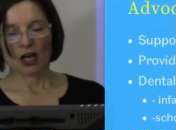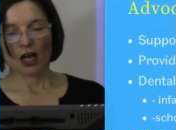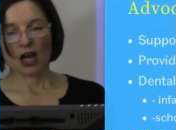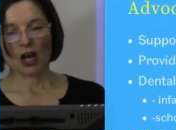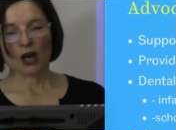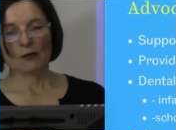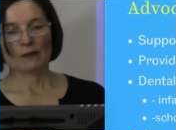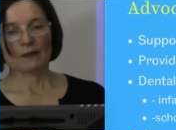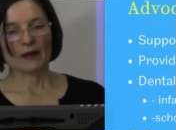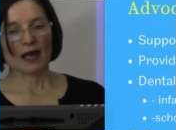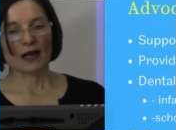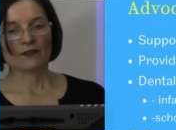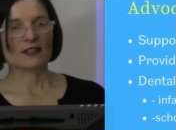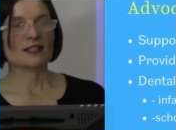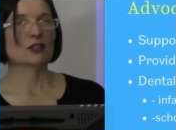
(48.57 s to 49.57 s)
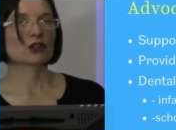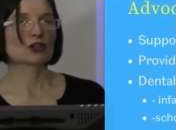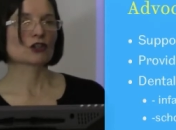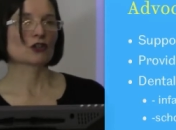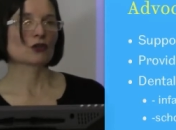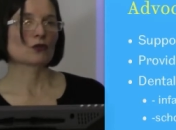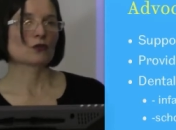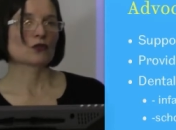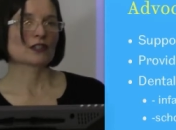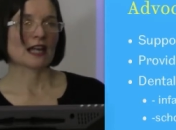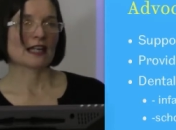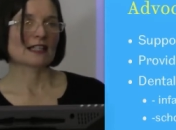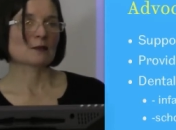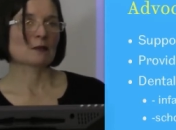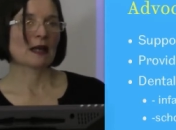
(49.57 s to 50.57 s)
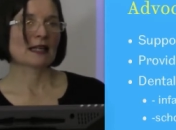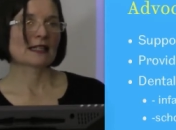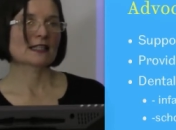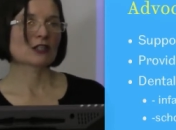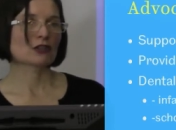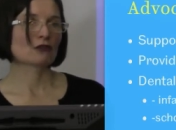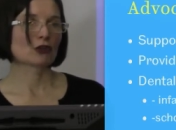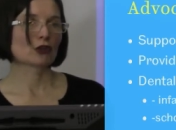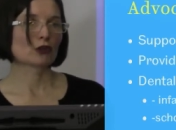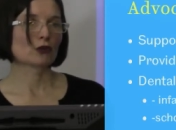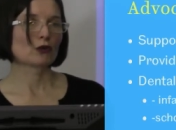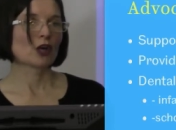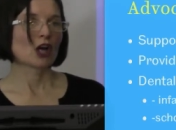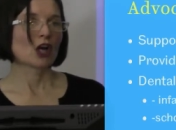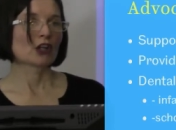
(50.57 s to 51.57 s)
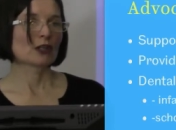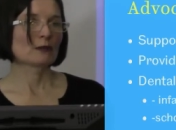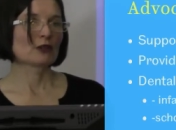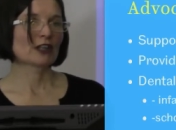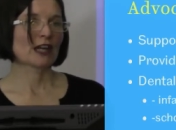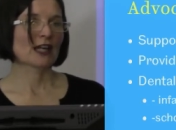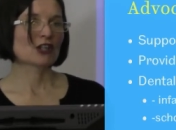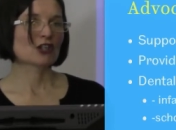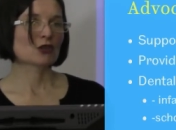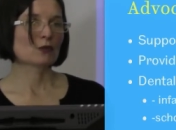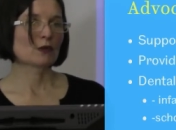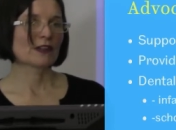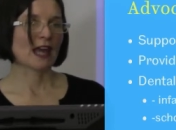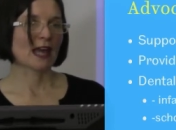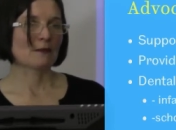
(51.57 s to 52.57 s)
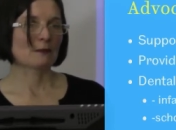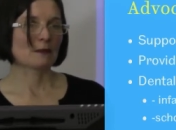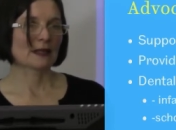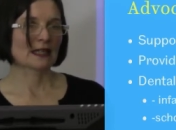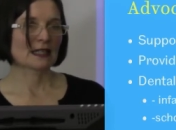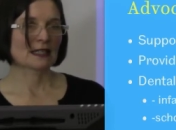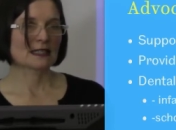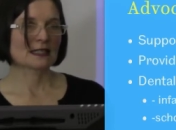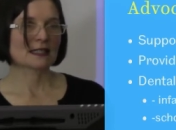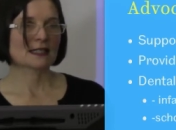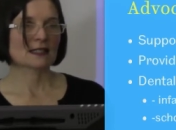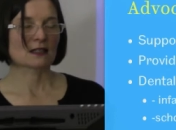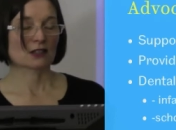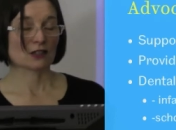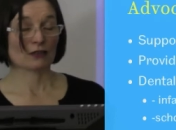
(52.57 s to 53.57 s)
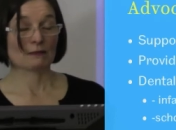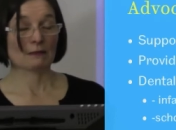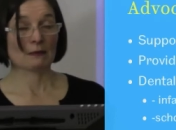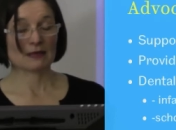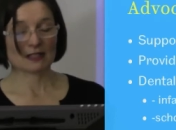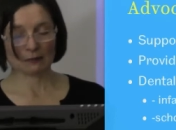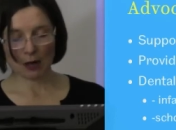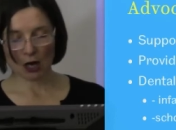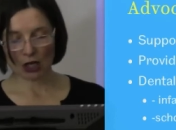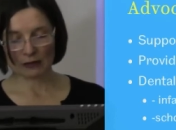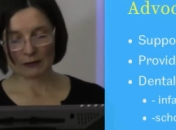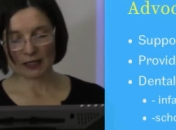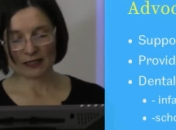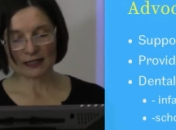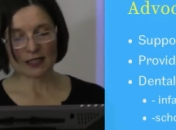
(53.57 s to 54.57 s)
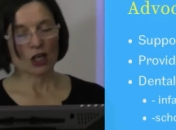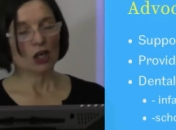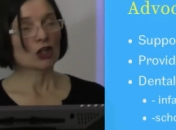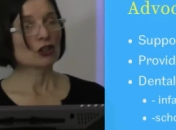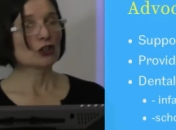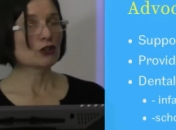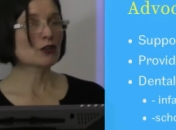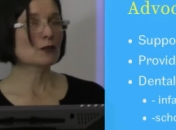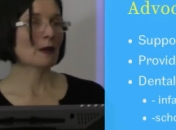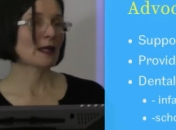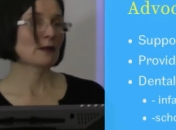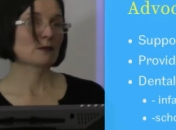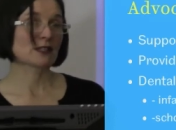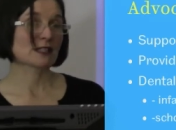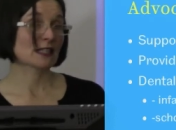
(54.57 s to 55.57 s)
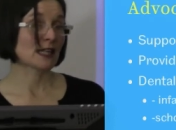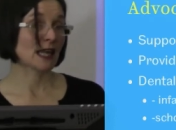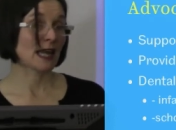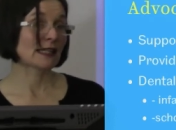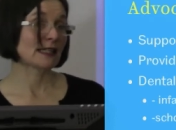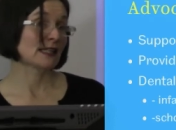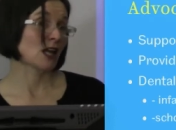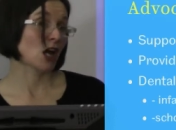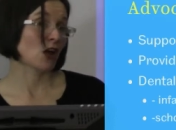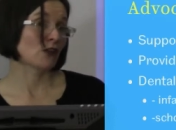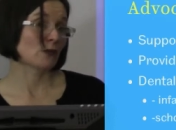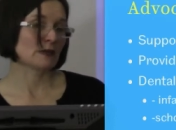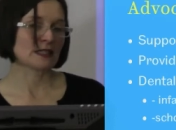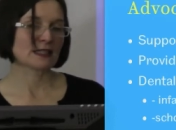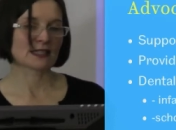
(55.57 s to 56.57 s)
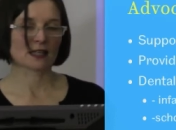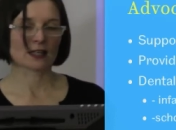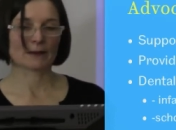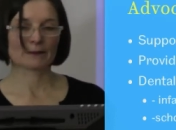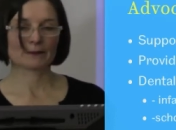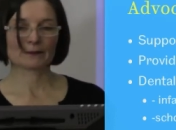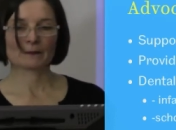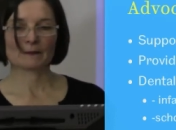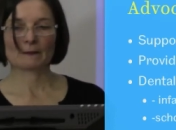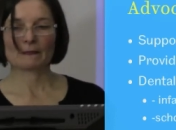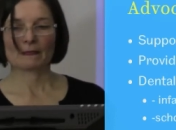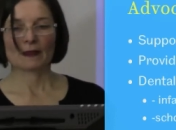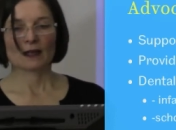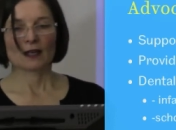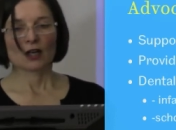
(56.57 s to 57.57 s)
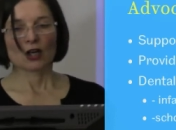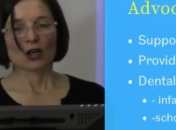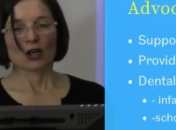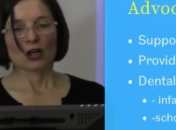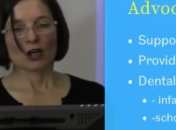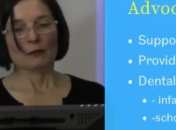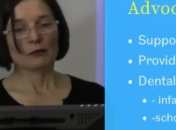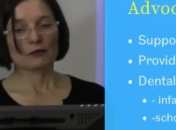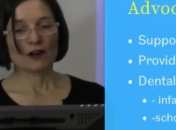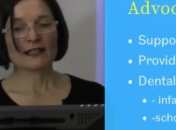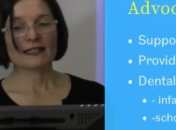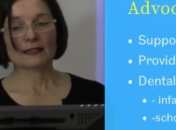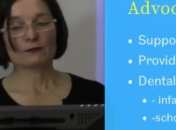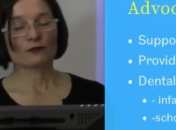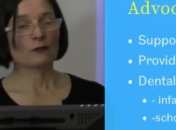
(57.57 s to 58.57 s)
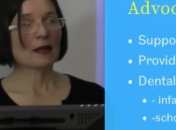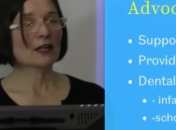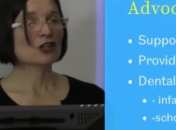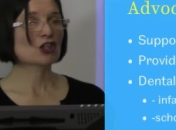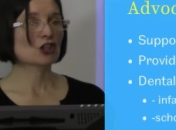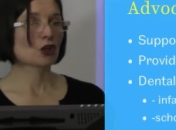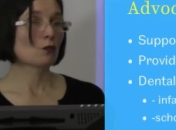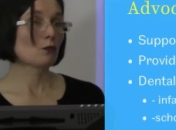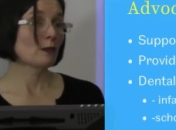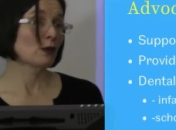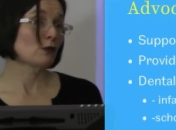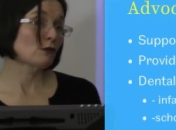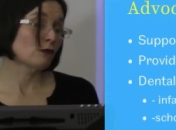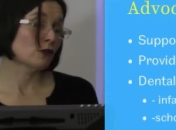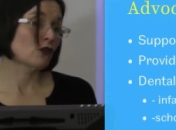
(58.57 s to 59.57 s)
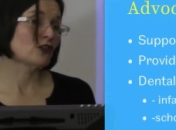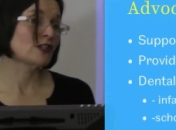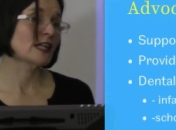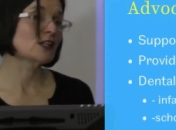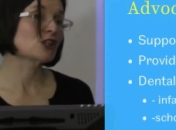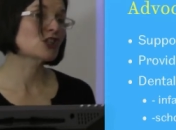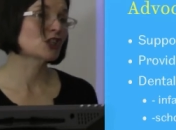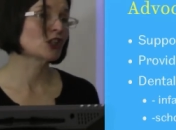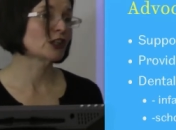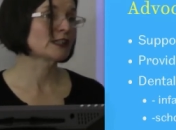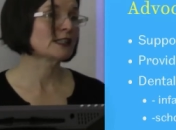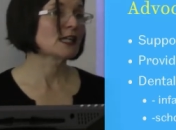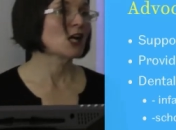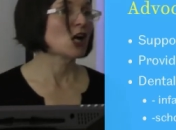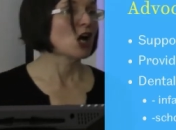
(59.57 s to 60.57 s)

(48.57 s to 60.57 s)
and this takes place through communication with members of Parliament, newspapers and other media. Providing information on milk fluoridation